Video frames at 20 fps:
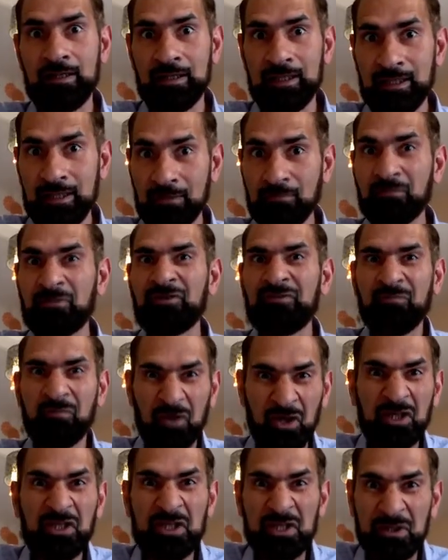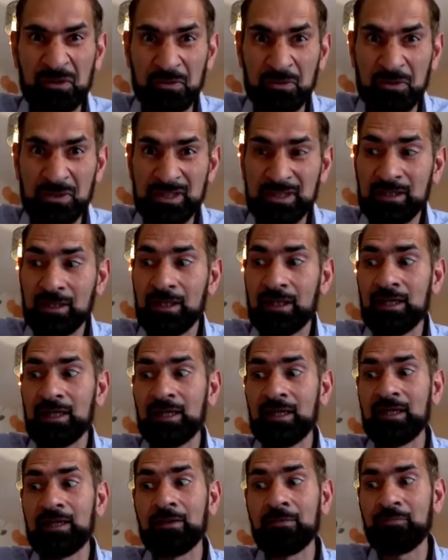number of molecules
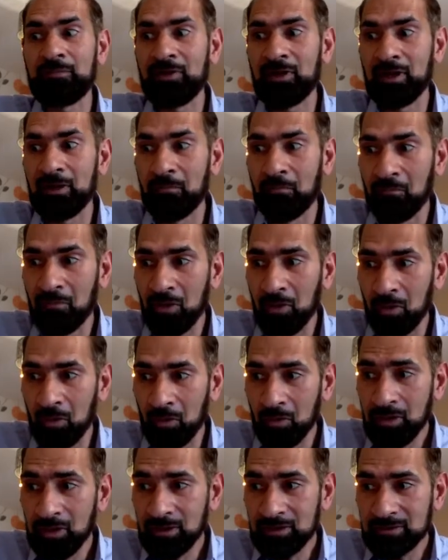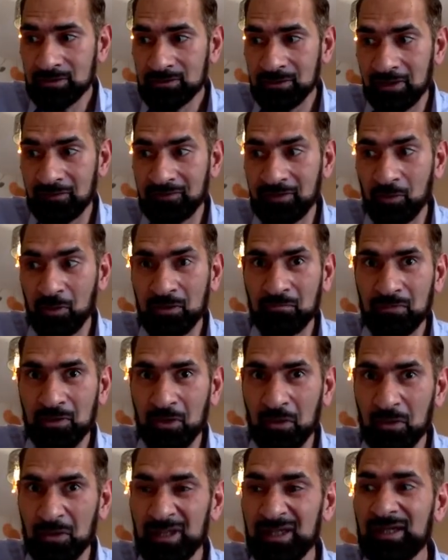per mole, so every 1
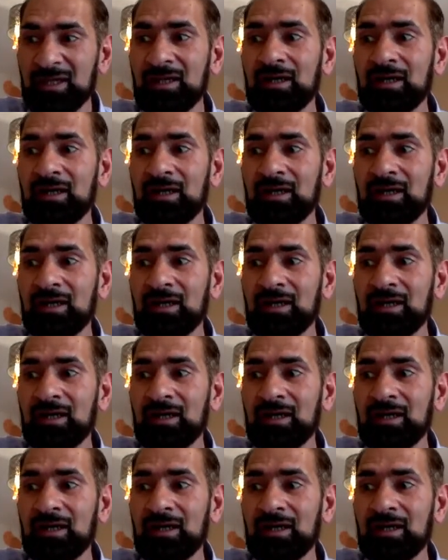mole,